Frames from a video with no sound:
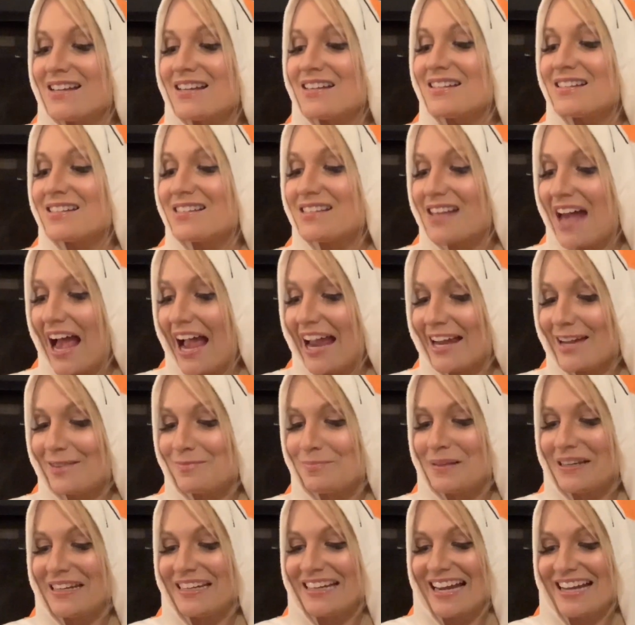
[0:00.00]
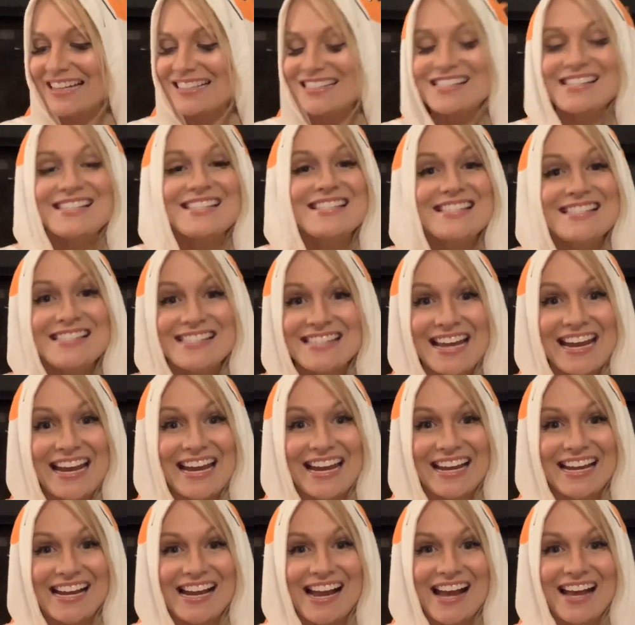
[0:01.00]
Saya began to
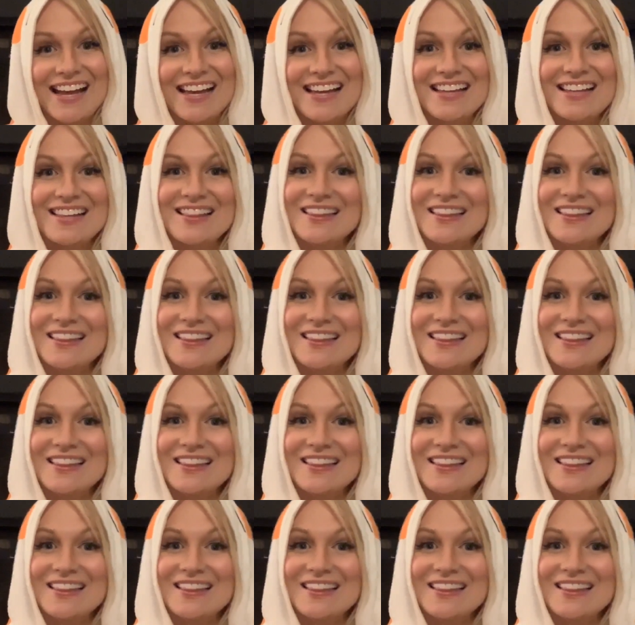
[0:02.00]
sing